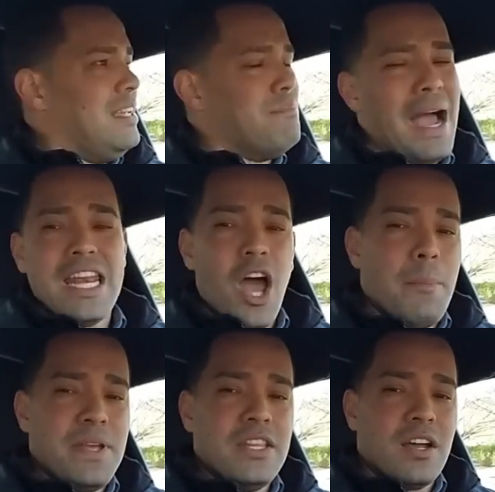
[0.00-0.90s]
It might
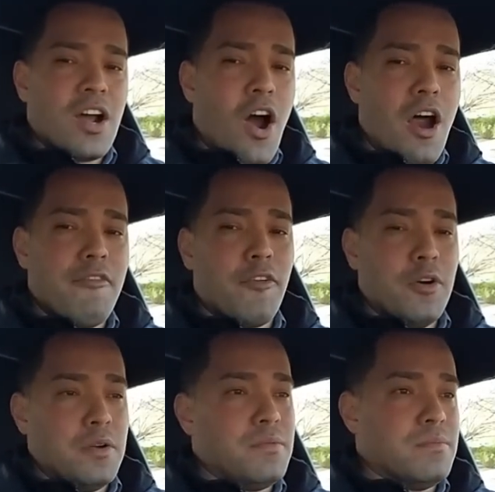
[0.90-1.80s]
not be the car
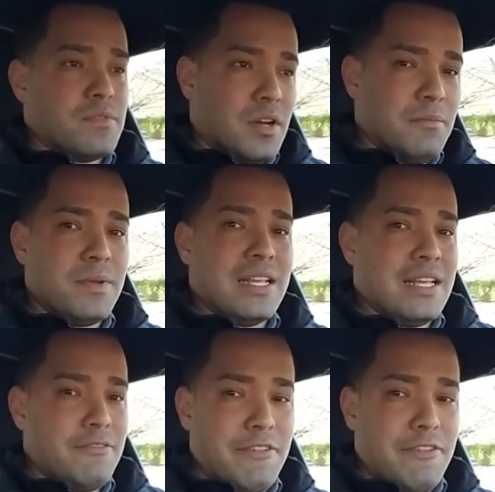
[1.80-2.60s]
for some